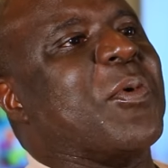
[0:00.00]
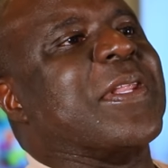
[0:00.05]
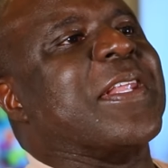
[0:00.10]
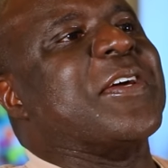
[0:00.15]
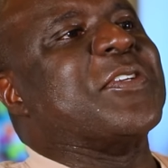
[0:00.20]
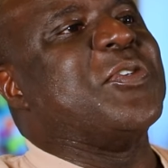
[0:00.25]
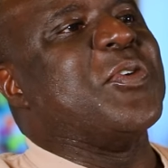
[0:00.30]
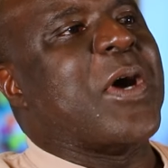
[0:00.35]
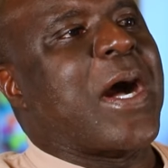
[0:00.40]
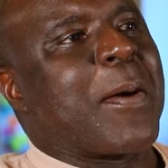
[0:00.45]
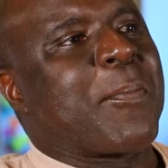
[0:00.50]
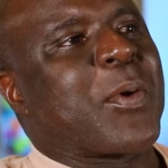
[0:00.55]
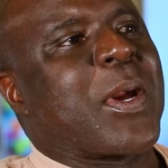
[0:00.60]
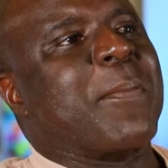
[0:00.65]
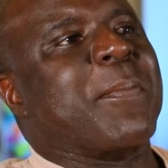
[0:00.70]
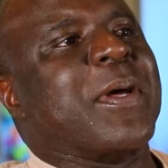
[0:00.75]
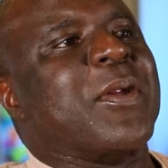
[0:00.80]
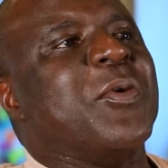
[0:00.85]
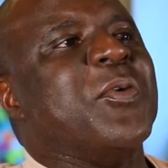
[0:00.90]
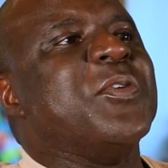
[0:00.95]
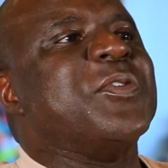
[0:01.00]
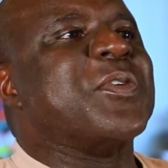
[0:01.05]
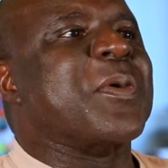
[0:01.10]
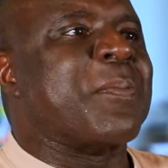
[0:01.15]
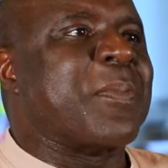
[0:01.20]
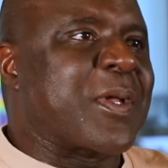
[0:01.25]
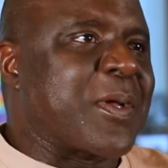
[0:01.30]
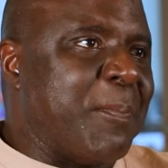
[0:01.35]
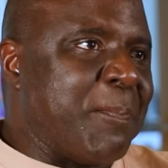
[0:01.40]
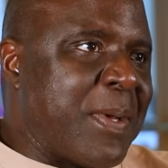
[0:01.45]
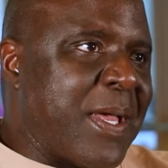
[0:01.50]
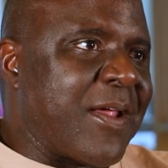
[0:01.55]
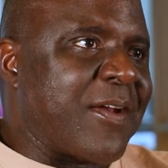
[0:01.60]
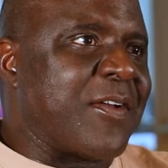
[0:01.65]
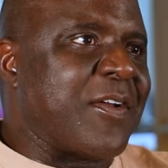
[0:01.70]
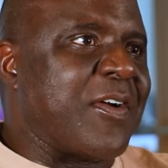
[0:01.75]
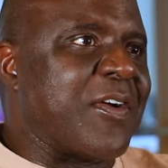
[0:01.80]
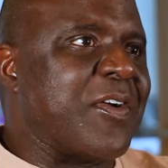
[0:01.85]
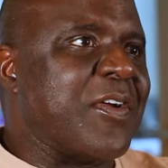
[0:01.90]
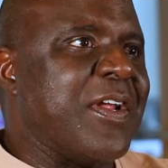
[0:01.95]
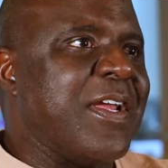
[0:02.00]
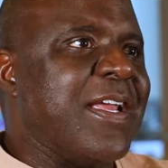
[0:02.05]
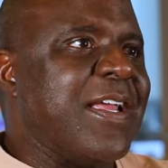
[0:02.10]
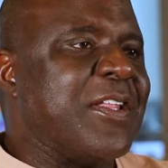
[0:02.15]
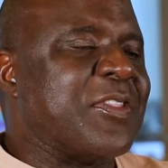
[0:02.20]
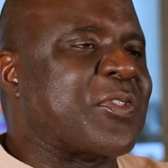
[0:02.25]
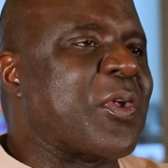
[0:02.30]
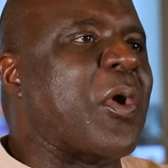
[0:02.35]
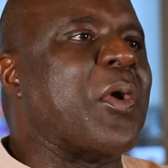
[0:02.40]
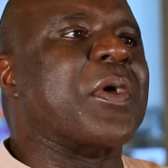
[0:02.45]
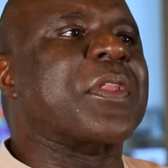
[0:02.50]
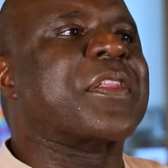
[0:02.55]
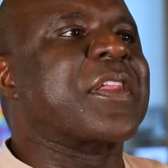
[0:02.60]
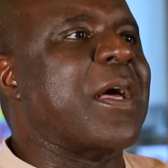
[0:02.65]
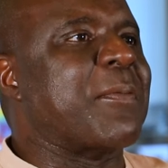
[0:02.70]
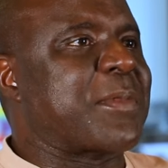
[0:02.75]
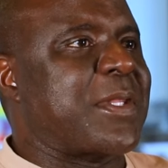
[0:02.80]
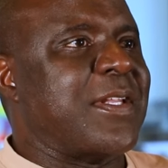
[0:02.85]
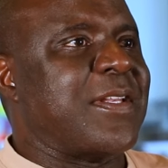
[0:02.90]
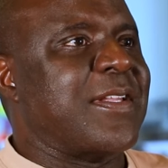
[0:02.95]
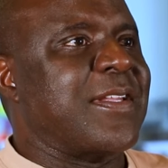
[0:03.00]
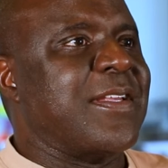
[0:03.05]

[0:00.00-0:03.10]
We'll let you operate, but who's your competitor? Throw us something.